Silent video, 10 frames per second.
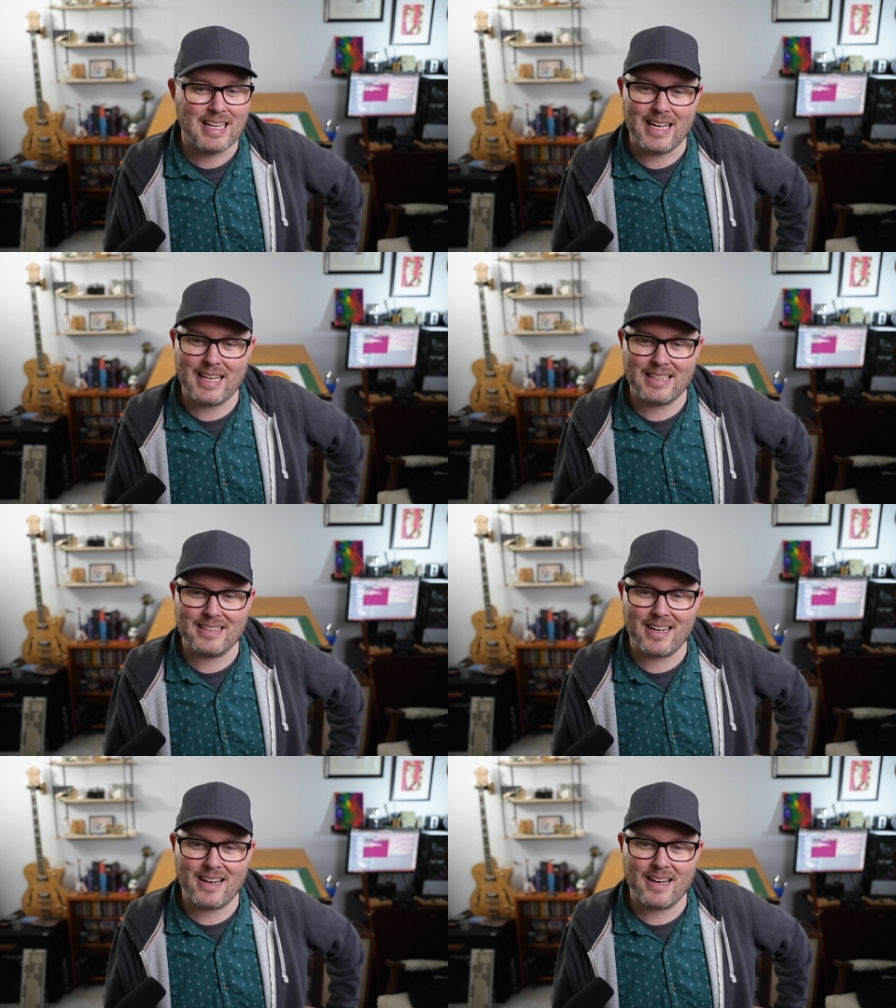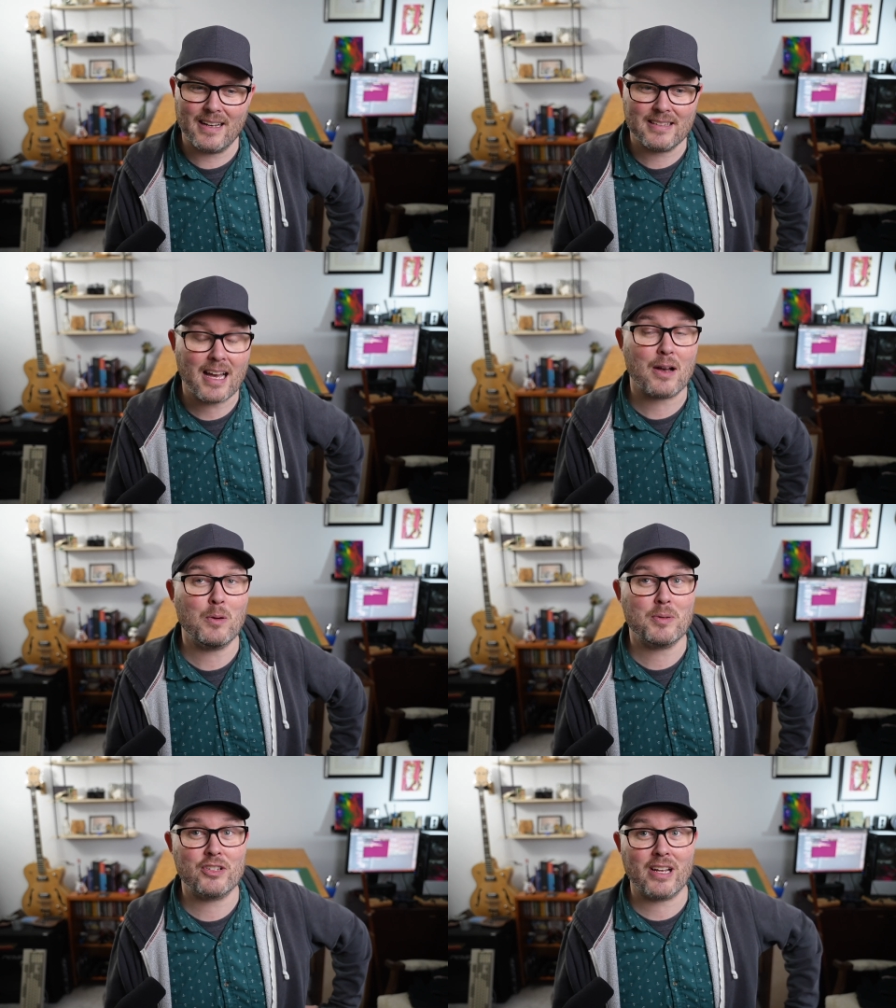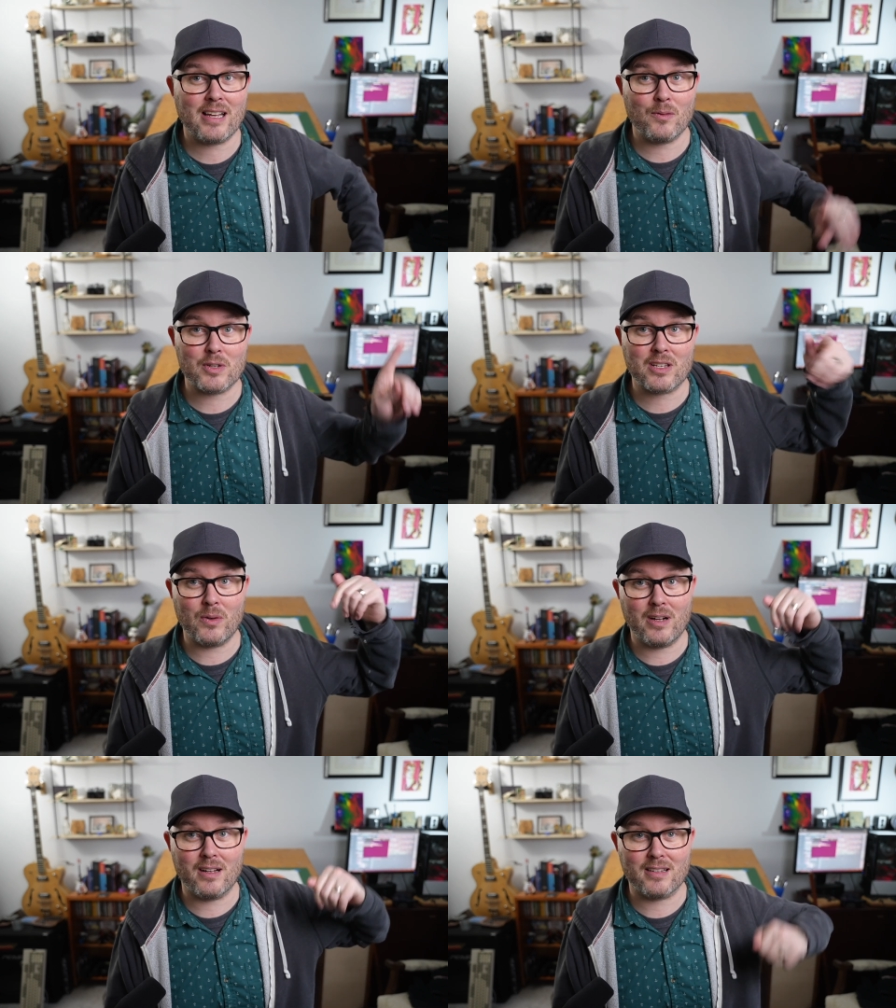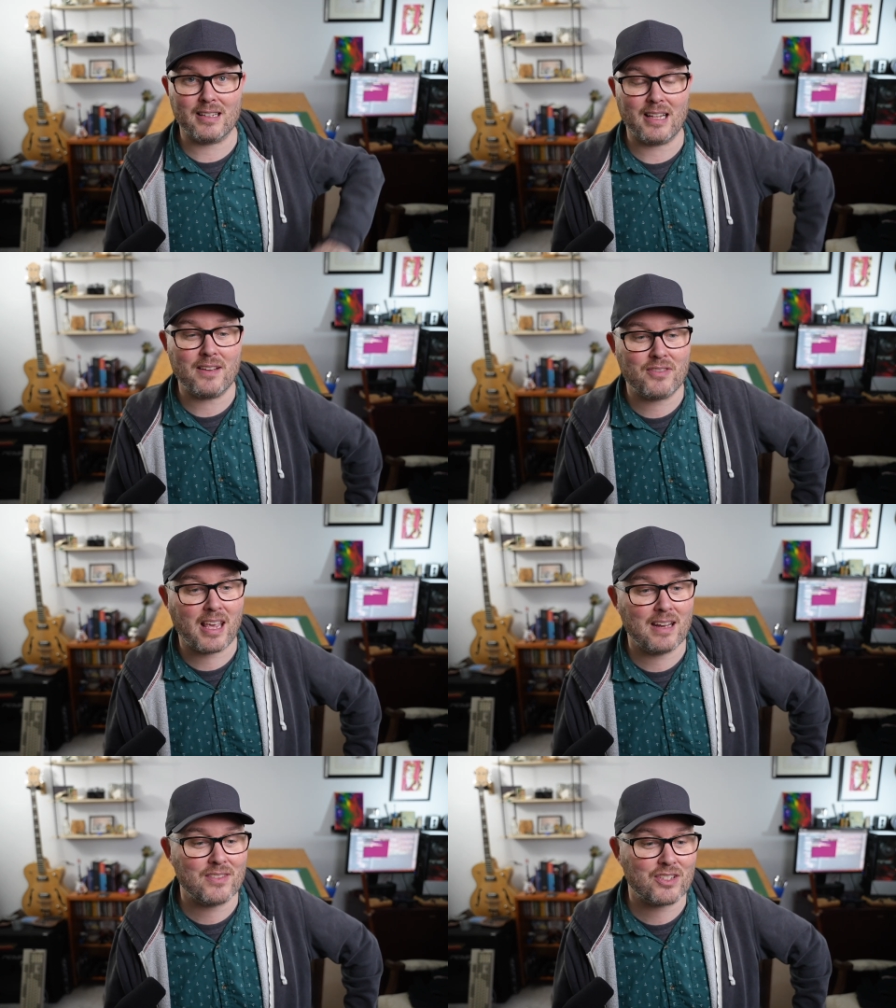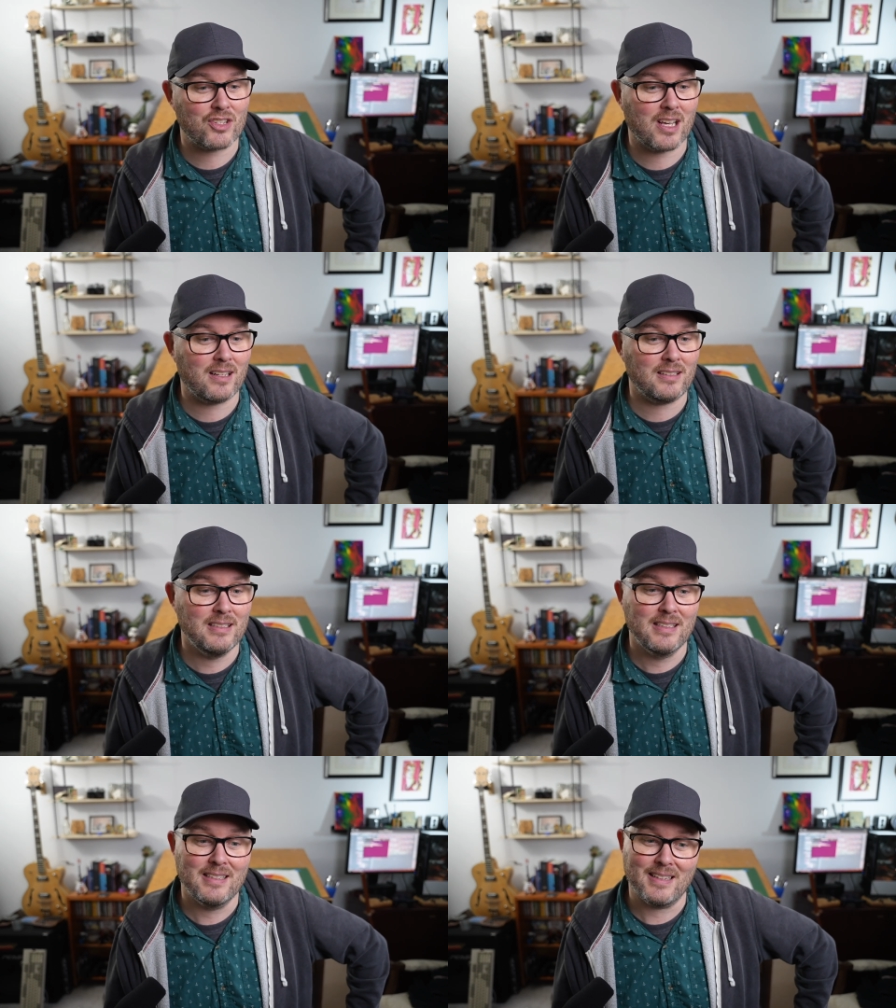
And uh, yeah, hope you check out what's going on on the LiveCanvas channel.